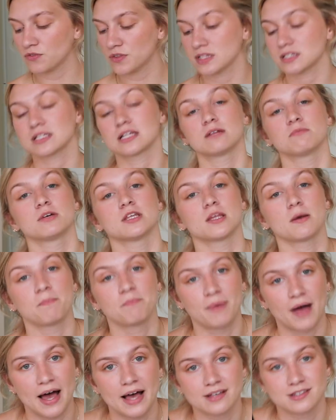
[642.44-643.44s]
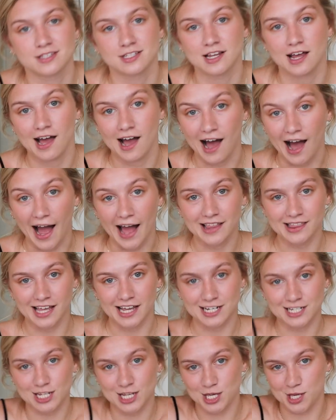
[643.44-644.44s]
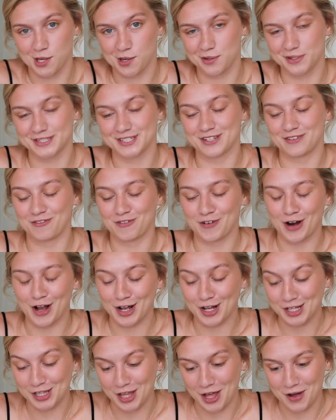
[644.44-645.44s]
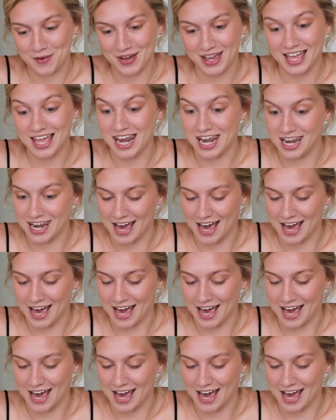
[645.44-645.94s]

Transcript: know if this is going to be the best highlight to use for a glowy,